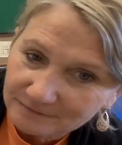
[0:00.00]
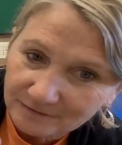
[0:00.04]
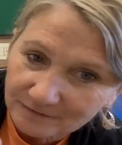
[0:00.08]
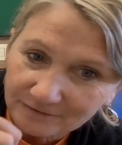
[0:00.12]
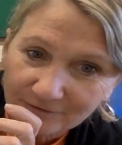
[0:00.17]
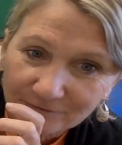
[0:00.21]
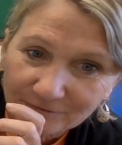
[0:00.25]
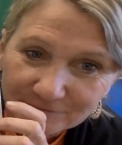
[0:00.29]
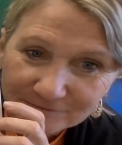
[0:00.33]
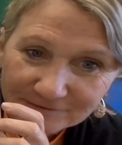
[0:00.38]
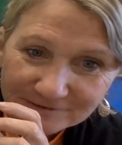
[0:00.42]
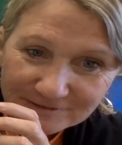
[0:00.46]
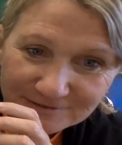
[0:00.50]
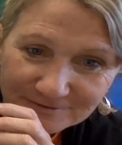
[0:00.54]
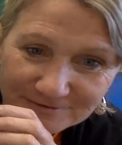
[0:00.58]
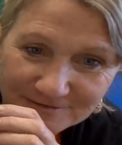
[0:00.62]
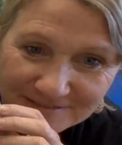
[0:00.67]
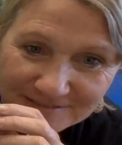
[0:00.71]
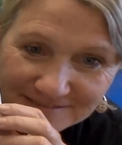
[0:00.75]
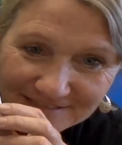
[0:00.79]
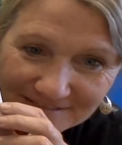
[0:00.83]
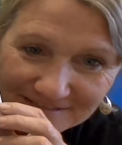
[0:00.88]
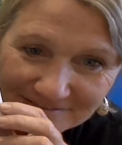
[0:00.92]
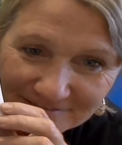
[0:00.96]
Oh, do you
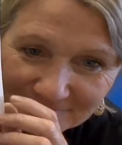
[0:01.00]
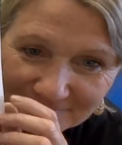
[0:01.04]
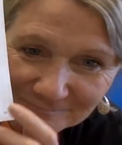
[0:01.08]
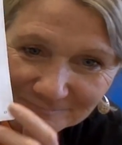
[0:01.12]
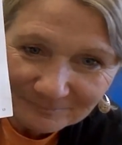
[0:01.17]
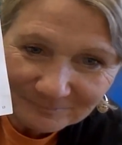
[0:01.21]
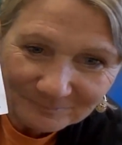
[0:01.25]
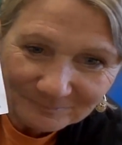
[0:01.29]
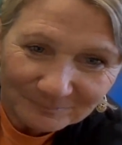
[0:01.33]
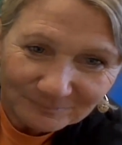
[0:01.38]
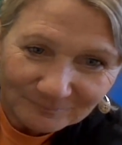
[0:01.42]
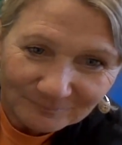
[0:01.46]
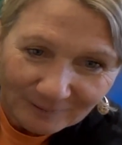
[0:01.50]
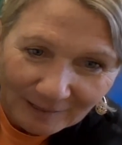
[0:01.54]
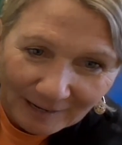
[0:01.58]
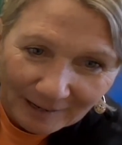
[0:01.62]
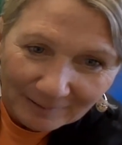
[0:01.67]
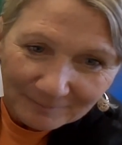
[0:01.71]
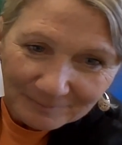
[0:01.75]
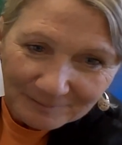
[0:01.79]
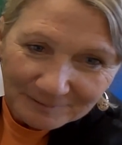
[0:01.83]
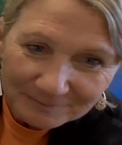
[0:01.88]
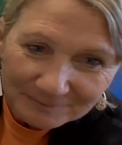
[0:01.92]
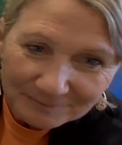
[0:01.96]
see the
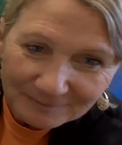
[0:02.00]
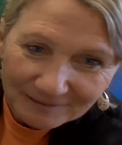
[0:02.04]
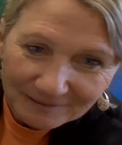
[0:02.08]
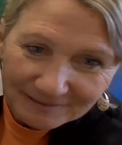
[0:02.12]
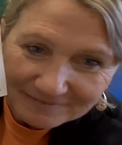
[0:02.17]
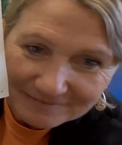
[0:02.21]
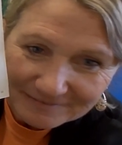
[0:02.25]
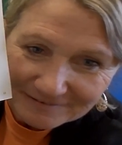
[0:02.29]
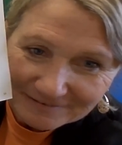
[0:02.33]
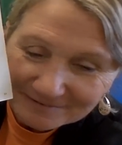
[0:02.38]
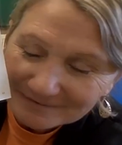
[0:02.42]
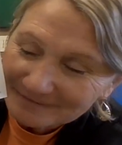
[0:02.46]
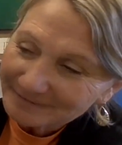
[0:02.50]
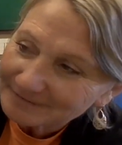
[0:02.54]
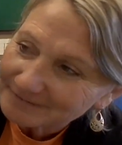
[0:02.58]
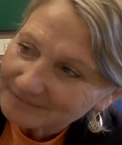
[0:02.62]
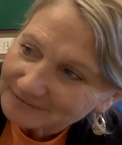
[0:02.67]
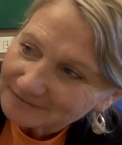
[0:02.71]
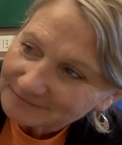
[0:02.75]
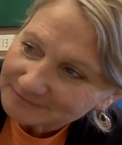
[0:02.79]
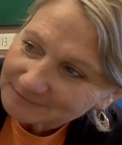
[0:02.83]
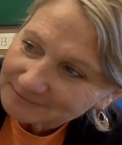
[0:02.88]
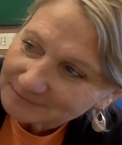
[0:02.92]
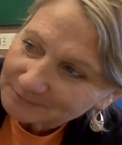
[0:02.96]
rabbit right there? The
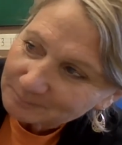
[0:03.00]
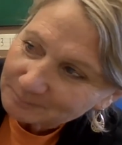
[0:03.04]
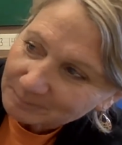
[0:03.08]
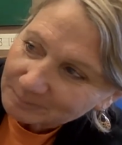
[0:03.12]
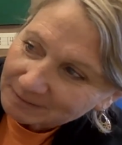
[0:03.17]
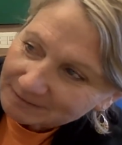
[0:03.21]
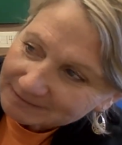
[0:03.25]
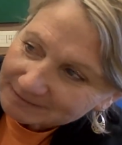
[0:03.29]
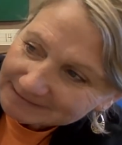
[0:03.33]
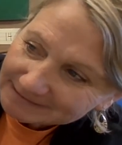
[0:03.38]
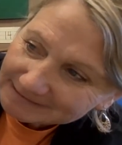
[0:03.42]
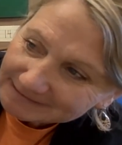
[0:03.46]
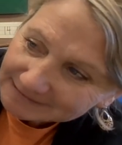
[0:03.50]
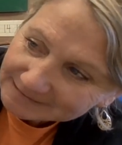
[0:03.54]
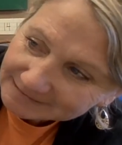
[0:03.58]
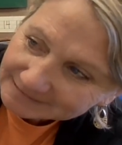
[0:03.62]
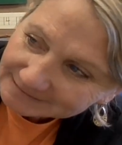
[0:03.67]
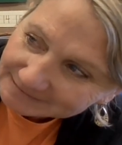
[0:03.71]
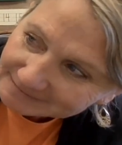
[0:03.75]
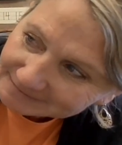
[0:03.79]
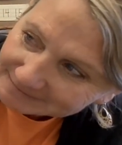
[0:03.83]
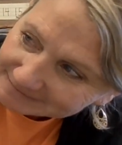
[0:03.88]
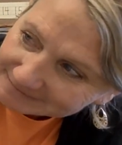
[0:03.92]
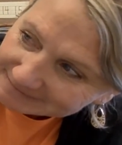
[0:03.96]
little bunny?
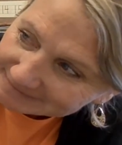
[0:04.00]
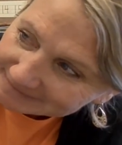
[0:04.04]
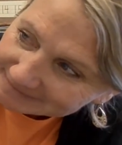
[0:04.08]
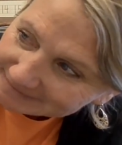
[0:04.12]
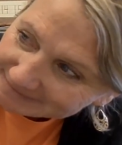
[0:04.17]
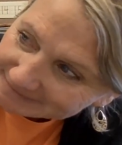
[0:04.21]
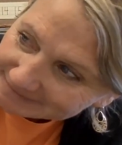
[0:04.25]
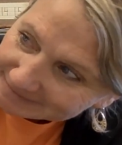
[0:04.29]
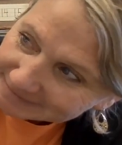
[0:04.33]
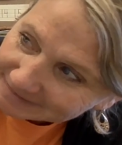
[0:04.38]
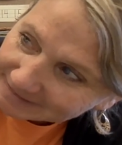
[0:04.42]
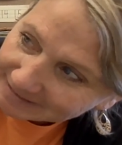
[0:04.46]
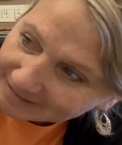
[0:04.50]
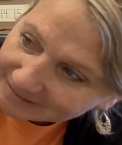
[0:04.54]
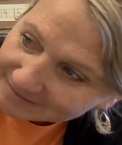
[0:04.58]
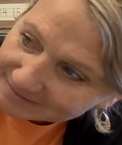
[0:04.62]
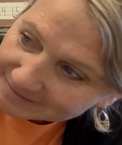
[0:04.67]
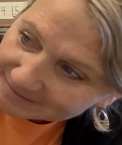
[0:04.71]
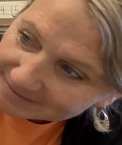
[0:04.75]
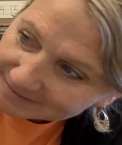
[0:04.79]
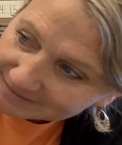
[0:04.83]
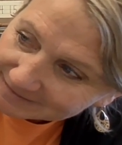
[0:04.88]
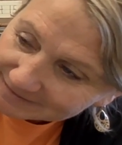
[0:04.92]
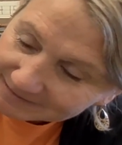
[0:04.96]
I
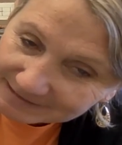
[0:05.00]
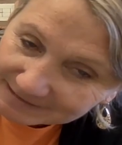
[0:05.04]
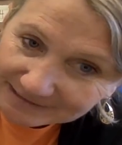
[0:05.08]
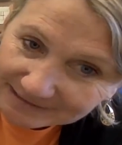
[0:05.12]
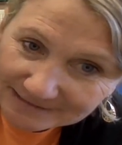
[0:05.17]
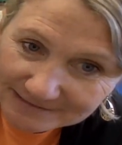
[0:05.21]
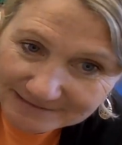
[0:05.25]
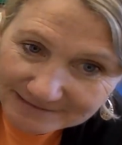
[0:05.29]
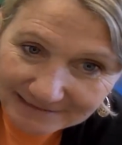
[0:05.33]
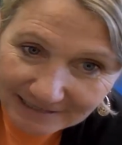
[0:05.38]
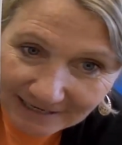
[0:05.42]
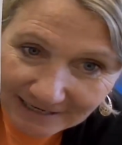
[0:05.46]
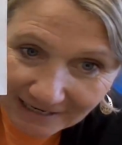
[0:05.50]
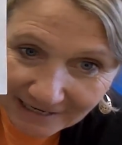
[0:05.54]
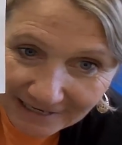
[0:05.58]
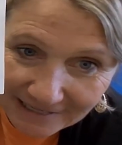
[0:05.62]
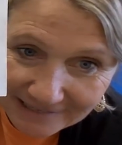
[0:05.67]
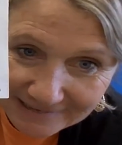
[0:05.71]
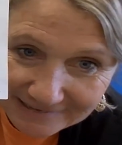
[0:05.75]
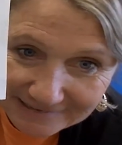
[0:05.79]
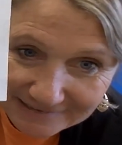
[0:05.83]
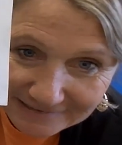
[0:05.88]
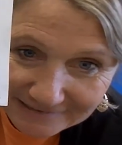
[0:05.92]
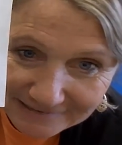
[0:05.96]
think he's
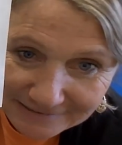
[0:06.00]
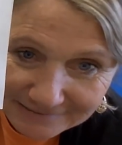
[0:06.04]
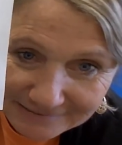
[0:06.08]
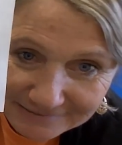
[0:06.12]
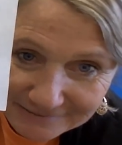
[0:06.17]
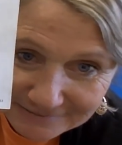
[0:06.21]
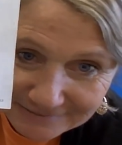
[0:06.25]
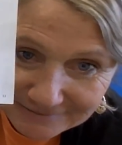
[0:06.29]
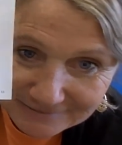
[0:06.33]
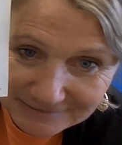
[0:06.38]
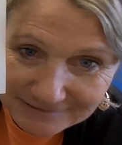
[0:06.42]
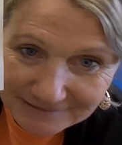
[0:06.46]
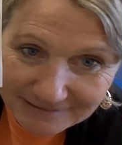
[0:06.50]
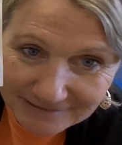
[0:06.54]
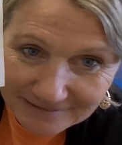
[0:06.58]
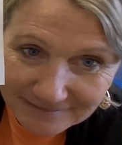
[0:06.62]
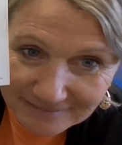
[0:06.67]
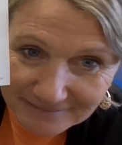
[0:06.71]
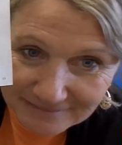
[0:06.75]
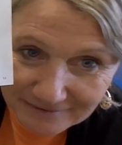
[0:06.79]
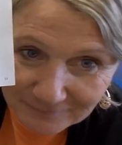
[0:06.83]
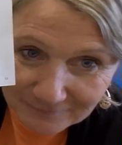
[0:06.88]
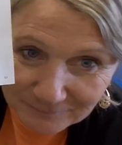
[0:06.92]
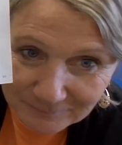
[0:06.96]
hiding underneath
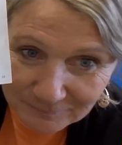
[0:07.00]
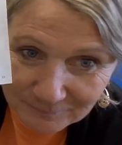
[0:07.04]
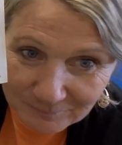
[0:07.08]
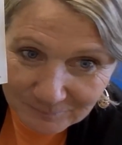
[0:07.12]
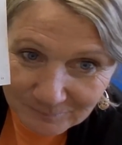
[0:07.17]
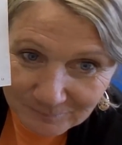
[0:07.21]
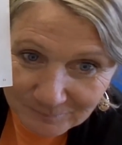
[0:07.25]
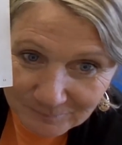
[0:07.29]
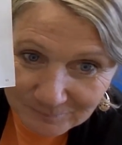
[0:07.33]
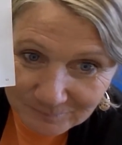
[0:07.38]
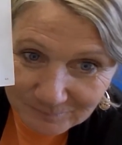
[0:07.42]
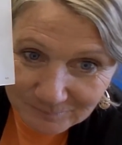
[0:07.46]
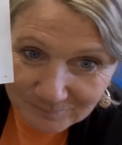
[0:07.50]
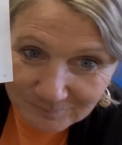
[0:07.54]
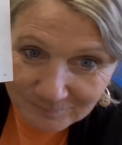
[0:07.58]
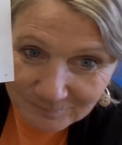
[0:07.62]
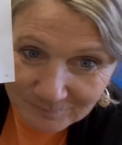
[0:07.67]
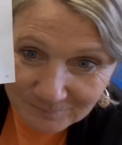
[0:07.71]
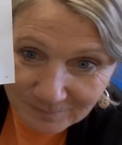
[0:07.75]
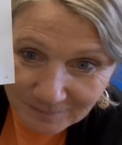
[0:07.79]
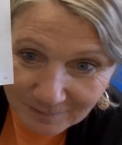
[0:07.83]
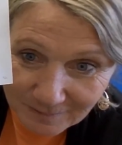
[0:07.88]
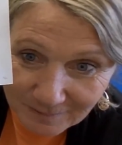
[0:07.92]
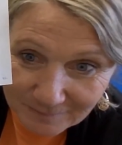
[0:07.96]
the
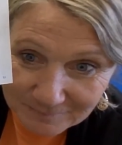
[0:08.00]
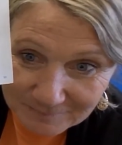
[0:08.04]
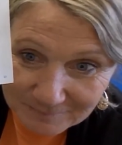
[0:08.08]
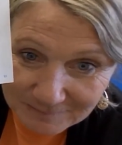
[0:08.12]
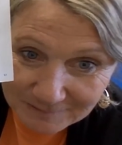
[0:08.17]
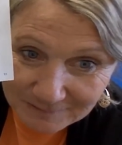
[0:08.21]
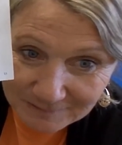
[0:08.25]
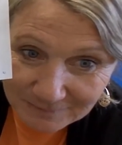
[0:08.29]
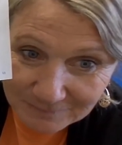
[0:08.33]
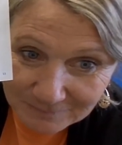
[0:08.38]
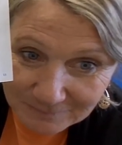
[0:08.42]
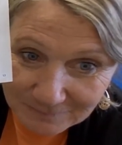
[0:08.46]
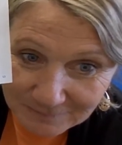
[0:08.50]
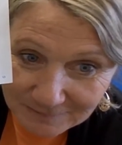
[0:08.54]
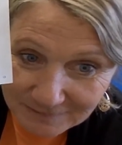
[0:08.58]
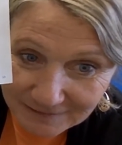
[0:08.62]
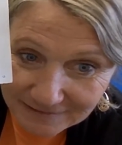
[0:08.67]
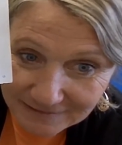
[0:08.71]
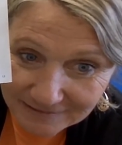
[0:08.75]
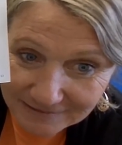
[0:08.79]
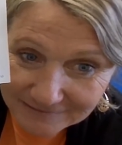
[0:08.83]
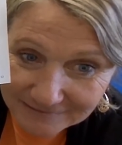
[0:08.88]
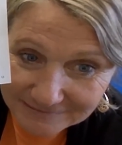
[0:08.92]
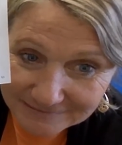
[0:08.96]
pumpkin
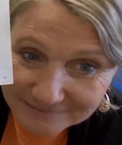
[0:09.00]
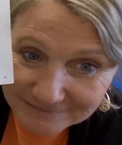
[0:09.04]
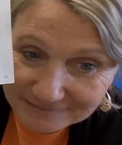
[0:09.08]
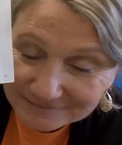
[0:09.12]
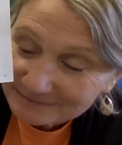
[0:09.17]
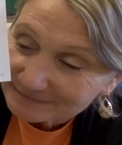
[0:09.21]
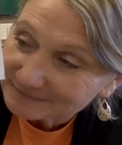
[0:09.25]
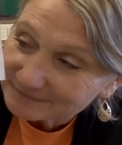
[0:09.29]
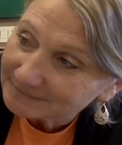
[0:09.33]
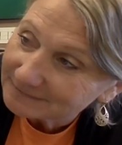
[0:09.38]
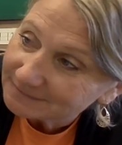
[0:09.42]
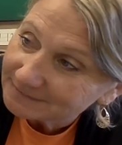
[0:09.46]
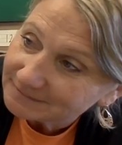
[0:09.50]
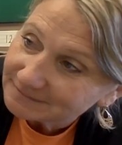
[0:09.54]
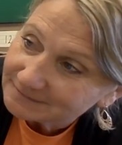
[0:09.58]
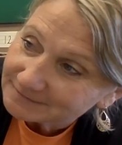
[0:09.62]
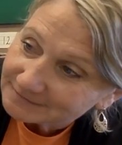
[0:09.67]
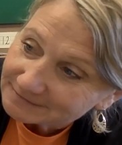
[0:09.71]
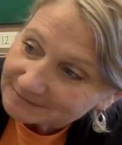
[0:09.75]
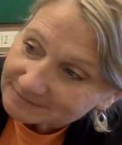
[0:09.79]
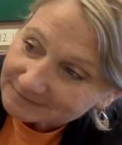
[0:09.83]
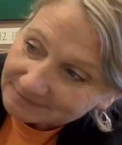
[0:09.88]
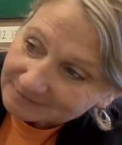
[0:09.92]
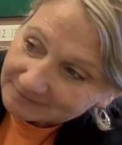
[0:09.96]
plant.
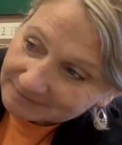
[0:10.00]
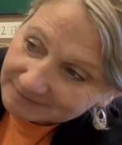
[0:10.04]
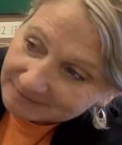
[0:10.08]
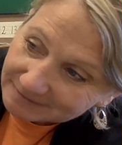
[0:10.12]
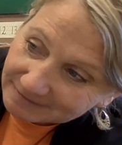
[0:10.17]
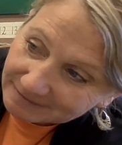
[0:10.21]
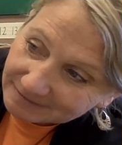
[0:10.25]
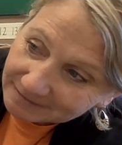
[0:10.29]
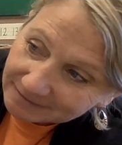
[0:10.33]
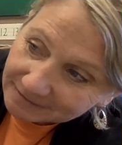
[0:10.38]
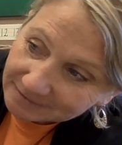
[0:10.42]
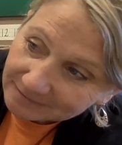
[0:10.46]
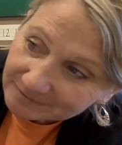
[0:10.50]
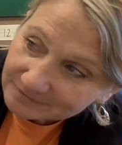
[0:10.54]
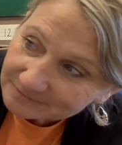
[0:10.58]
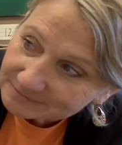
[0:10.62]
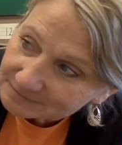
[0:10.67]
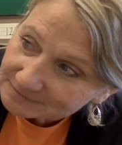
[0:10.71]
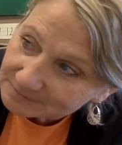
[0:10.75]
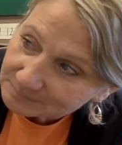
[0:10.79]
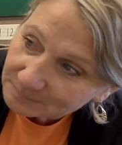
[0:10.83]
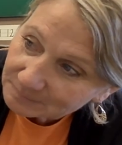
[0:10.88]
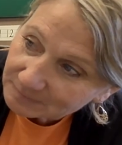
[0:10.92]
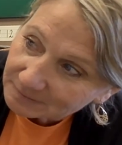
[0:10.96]
So there's
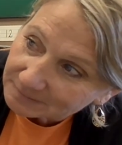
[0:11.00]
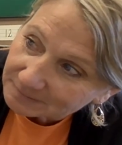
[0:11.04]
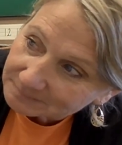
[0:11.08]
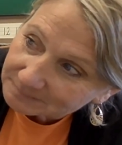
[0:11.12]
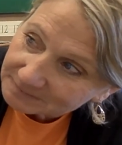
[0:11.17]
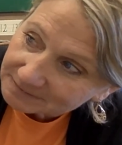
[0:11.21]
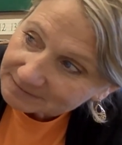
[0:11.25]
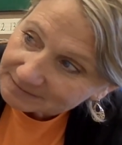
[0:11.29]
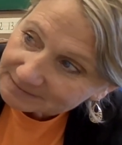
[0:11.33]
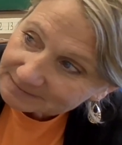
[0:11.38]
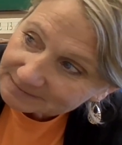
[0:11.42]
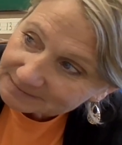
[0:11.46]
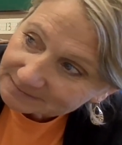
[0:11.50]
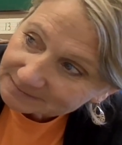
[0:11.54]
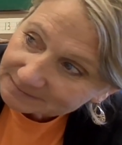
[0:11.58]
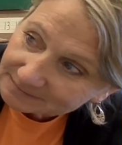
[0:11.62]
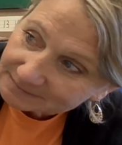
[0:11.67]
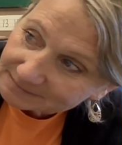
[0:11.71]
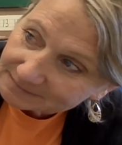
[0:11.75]
the pumpkin.